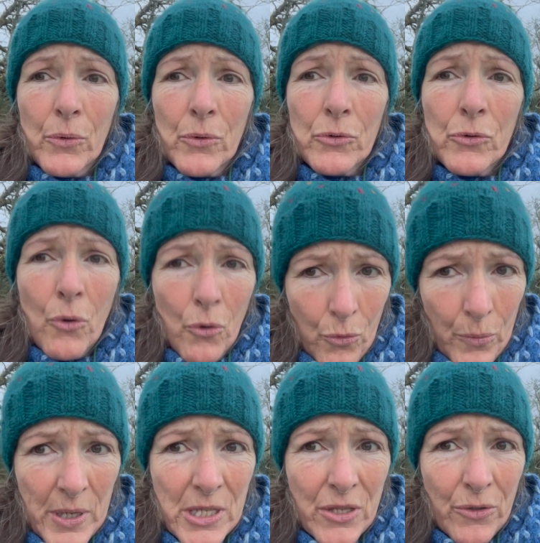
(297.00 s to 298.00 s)
not
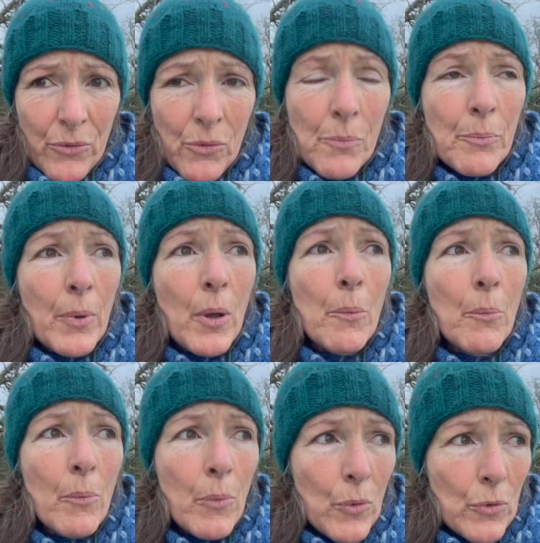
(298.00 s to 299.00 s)
always though, but
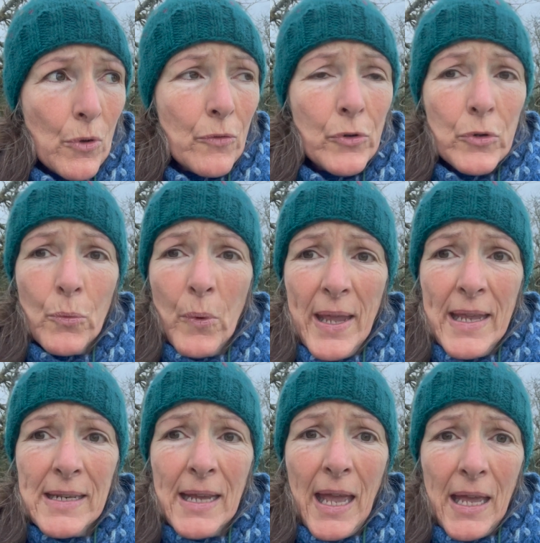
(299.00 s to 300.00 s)
more often
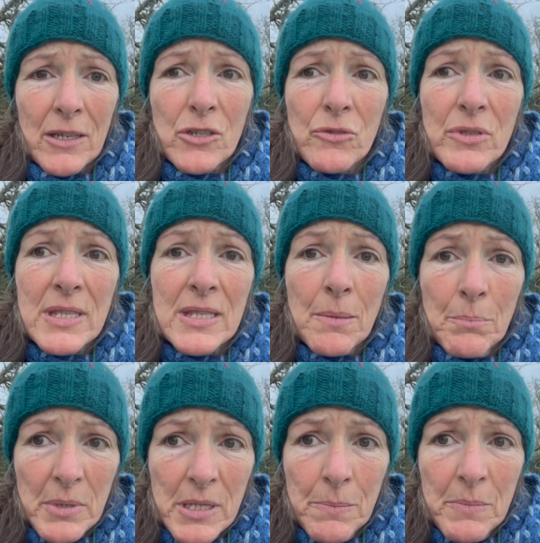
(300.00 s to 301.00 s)
when actual
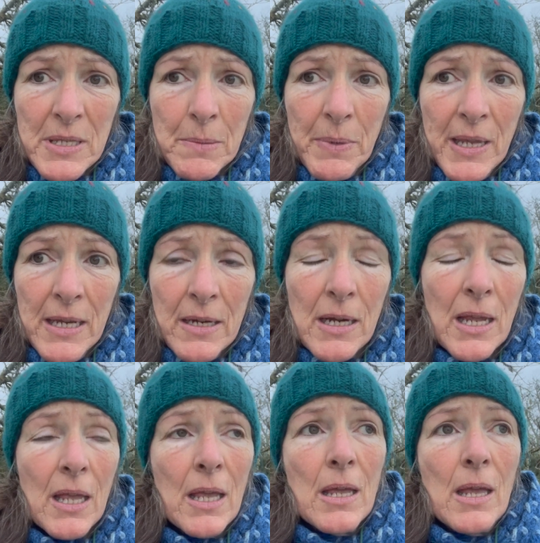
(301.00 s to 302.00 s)
symptoms appear
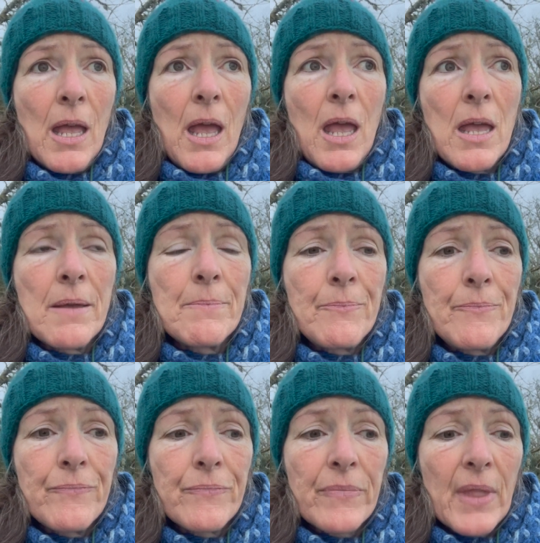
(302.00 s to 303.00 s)

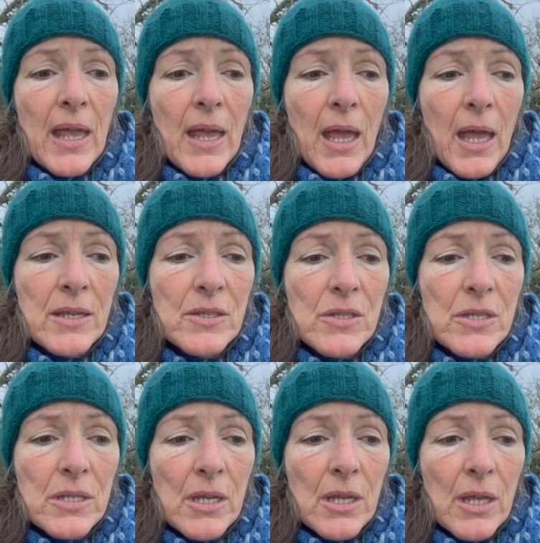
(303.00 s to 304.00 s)
um,
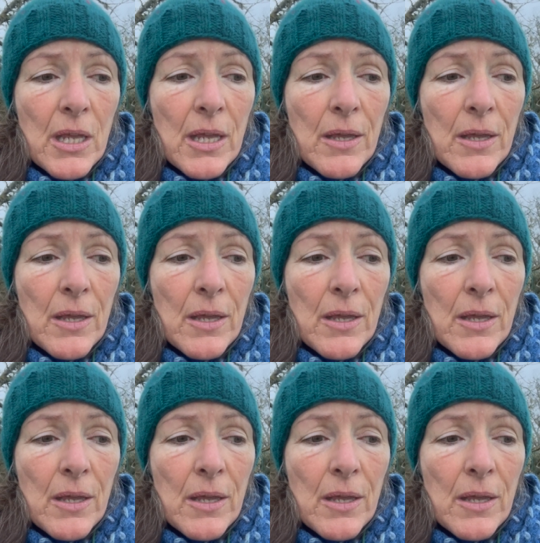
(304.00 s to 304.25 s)
and uh,